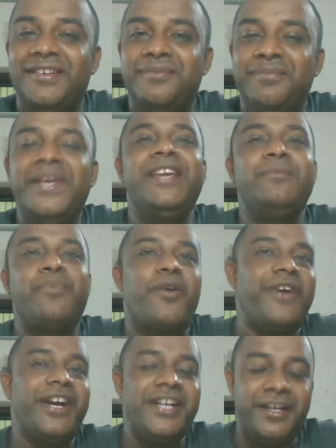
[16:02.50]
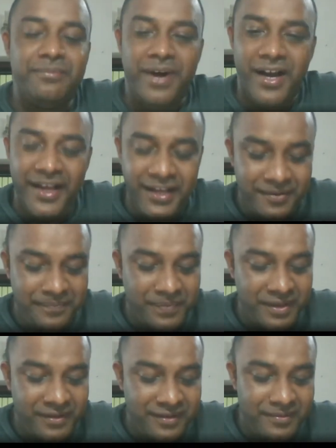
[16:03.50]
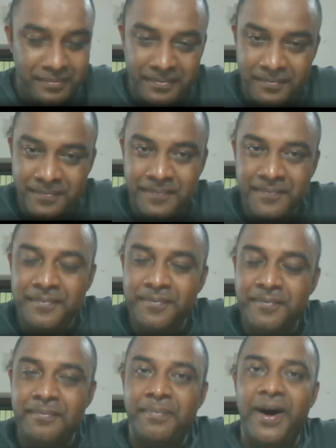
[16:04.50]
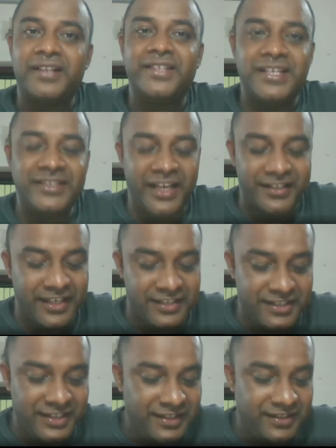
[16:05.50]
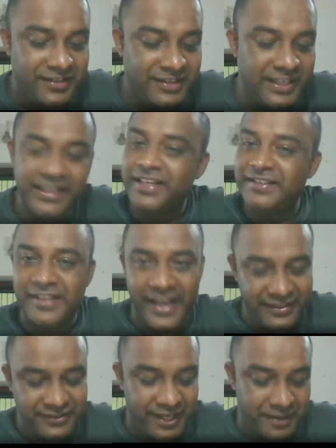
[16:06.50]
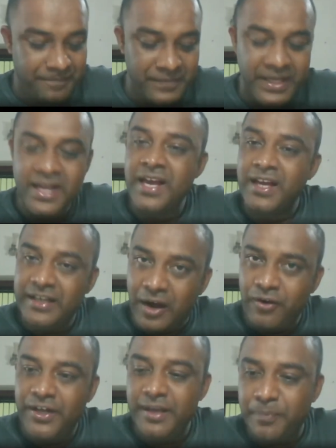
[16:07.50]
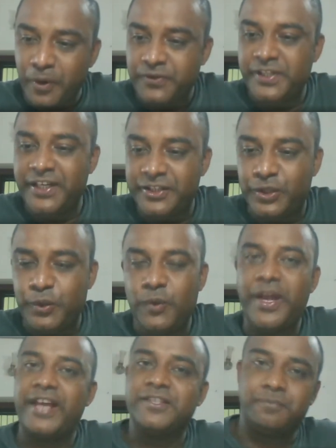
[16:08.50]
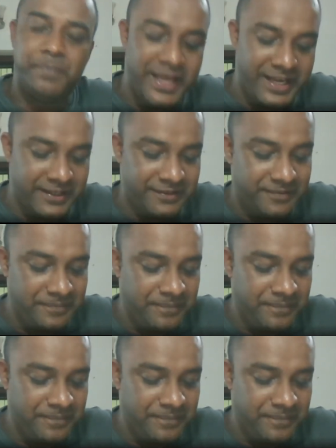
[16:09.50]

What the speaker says: being provided by Partha Chatterjee in his essay. Now he proceeds to explain